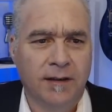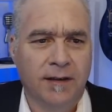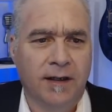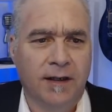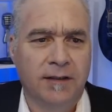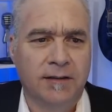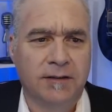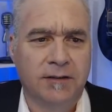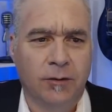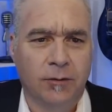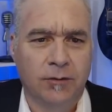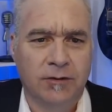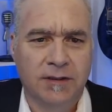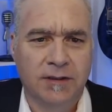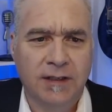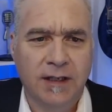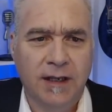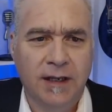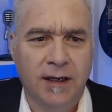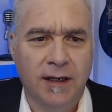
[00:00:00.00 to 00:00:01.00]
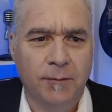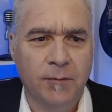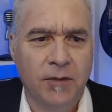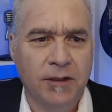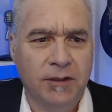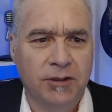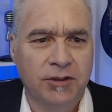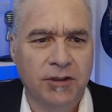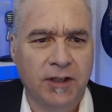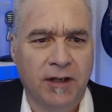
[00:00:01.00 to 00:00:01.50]
And so today I'm going
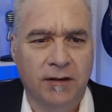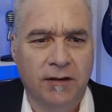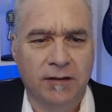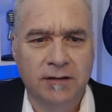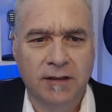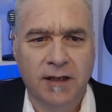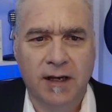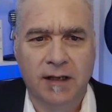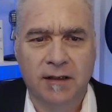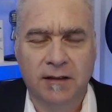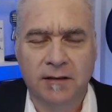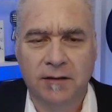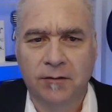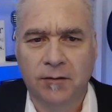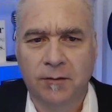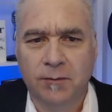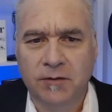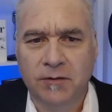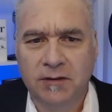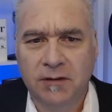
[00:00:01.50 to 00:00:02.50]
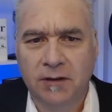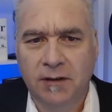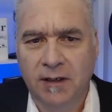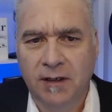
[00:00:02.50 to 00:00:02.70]
to share Scott Ingram's